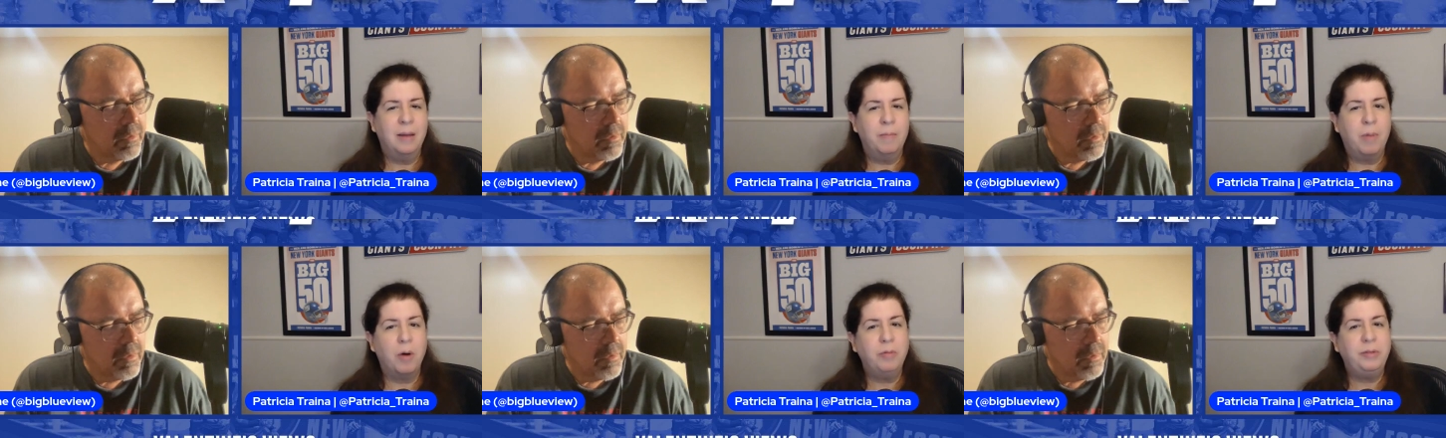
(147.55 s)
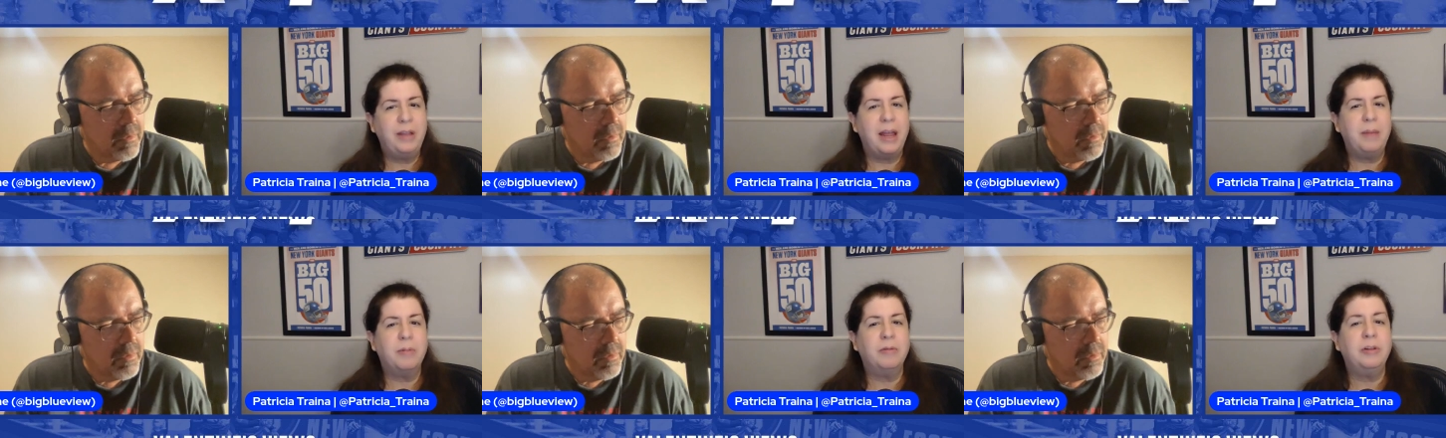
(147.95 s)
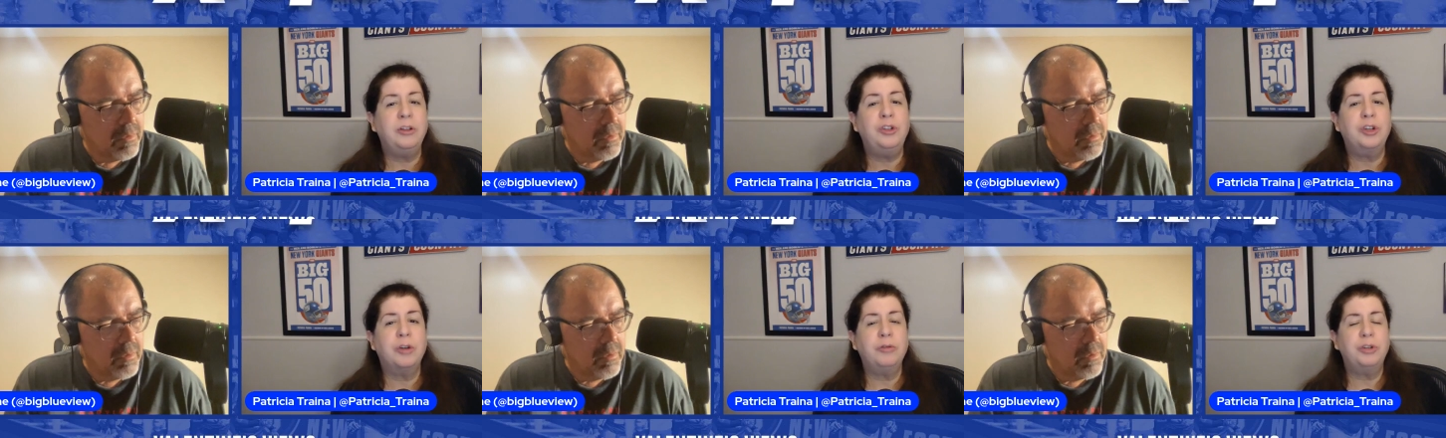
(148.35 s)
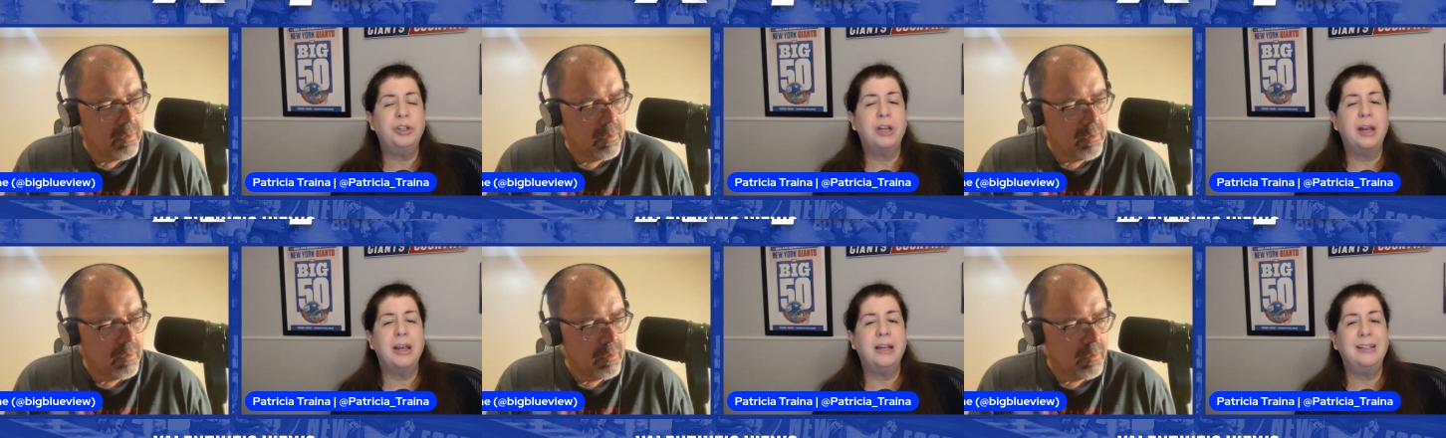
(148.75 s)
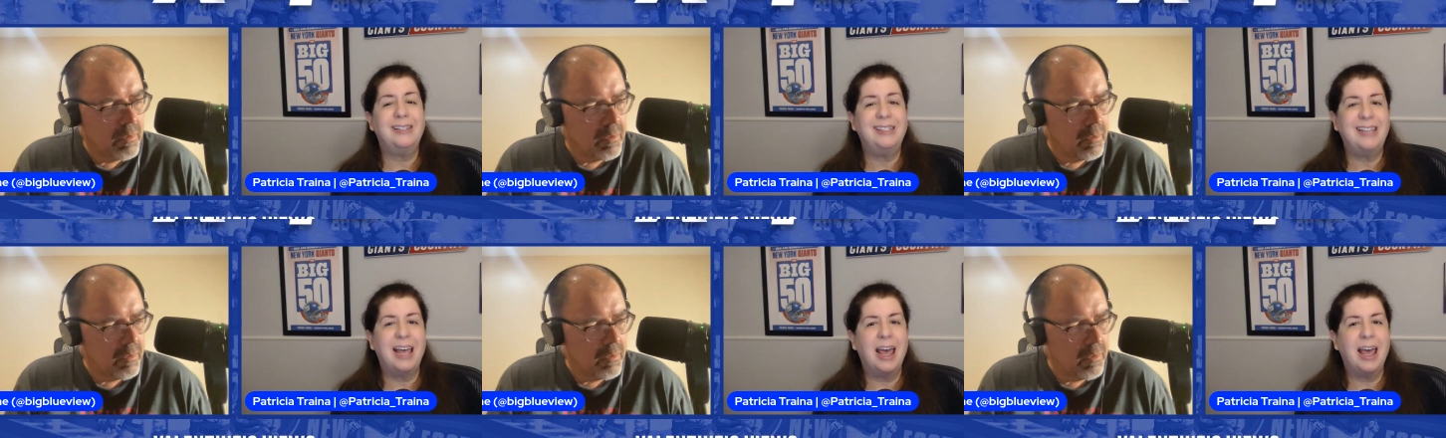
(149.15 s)
Speaker 1: both Daboll and Joe Schoen
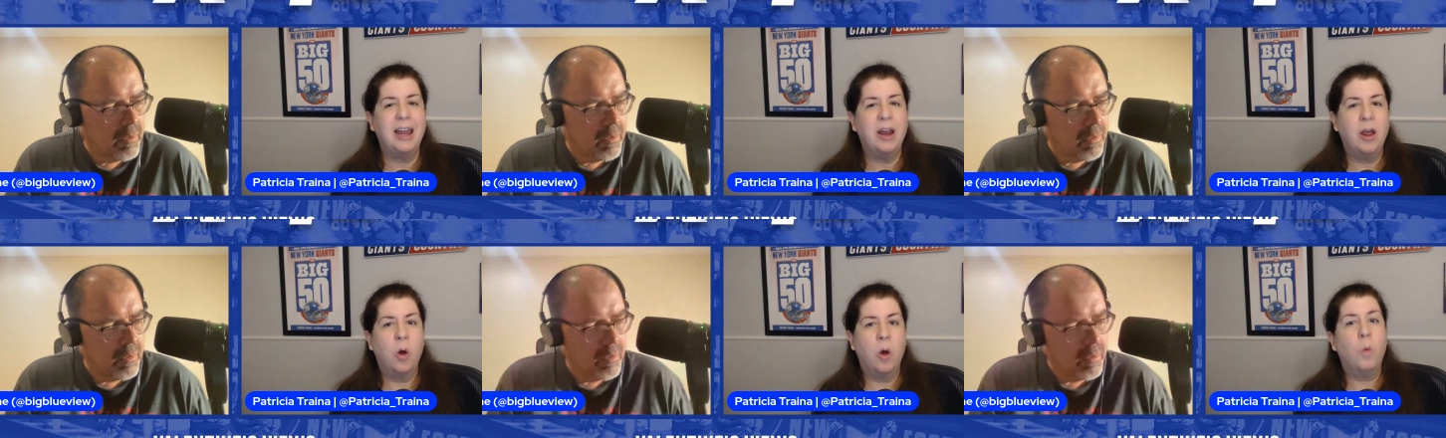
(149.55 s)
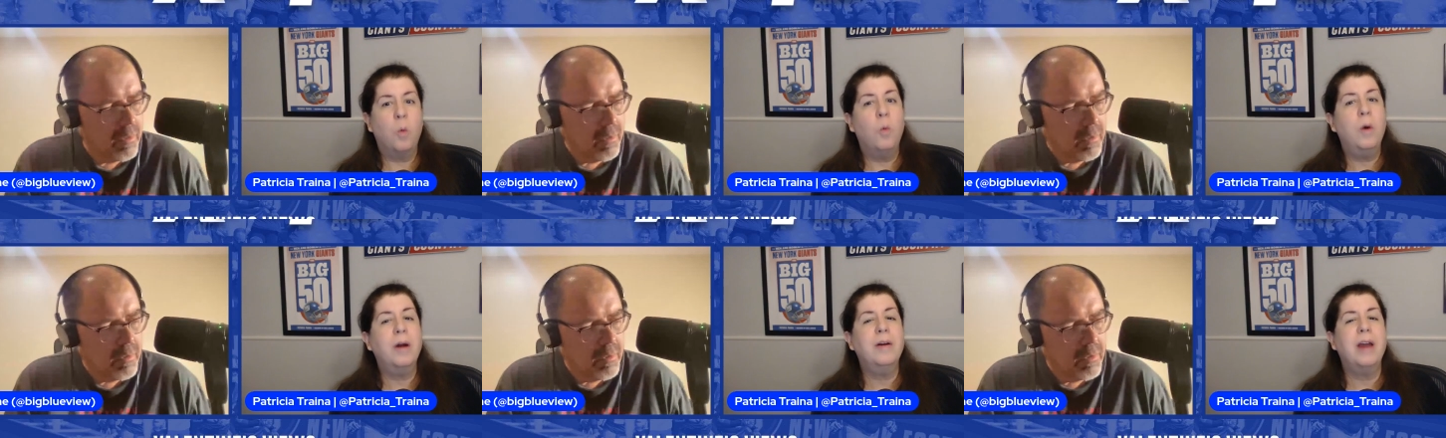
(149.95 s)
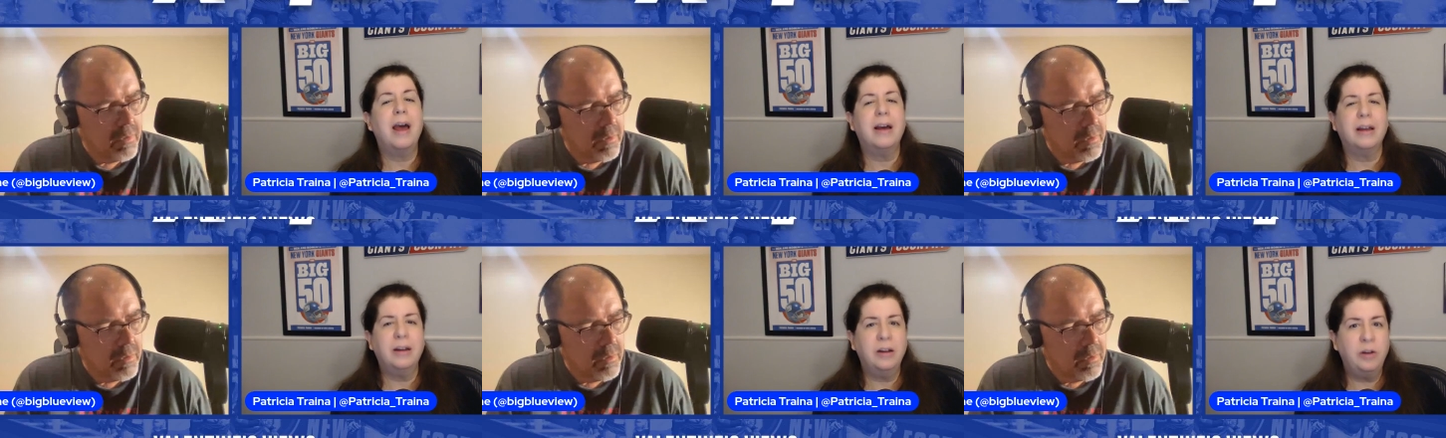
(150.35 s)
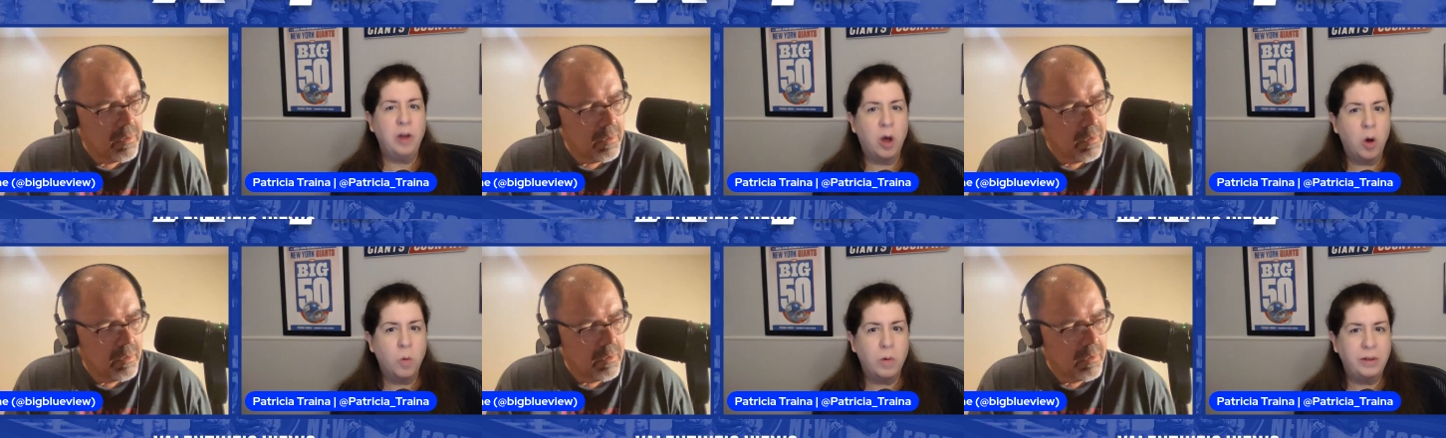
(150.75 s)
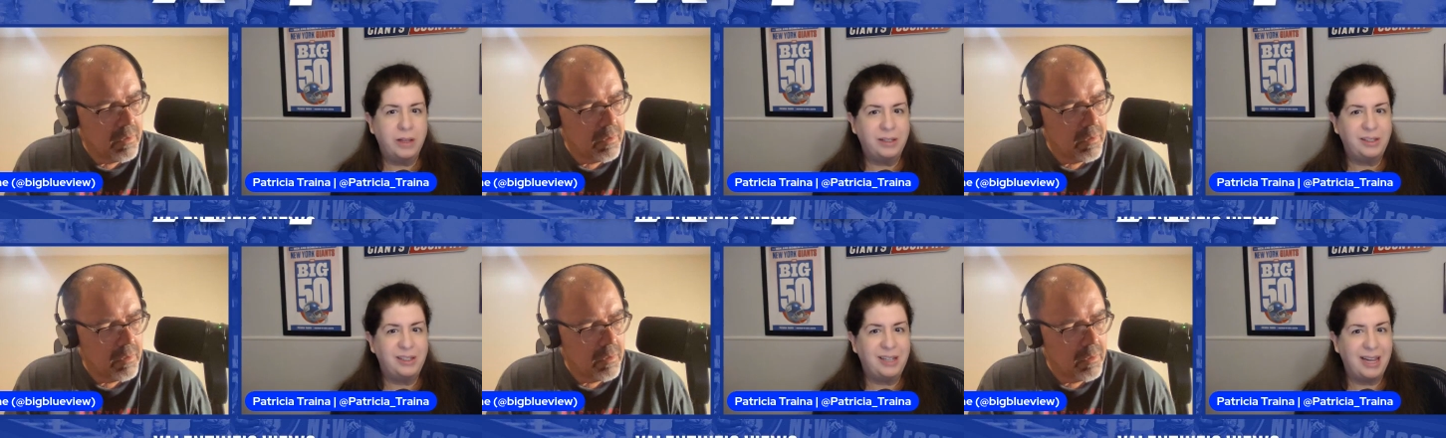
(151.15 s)
said we're not going to know what
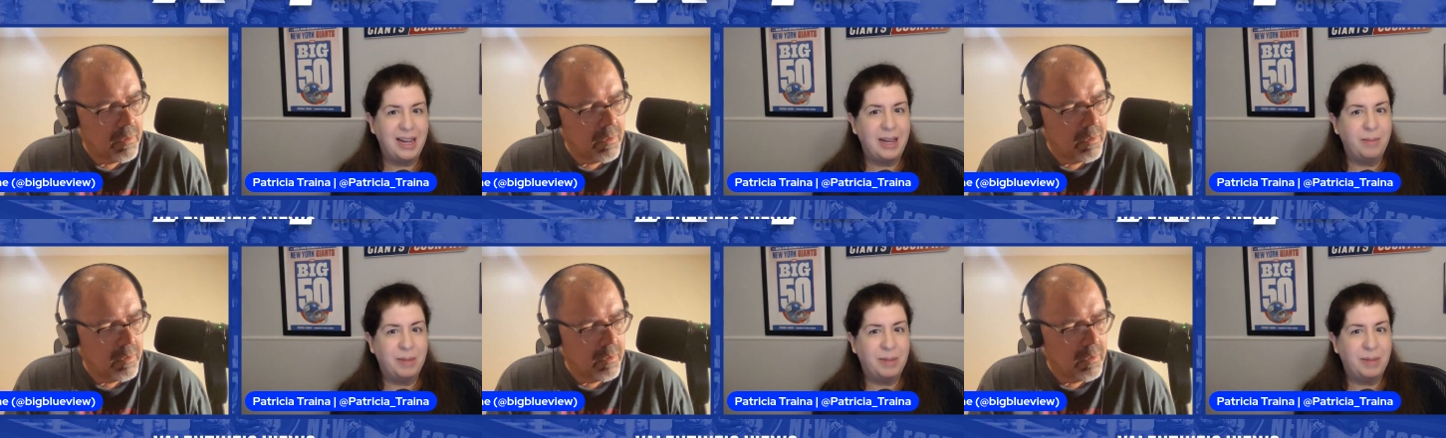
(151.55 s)
this team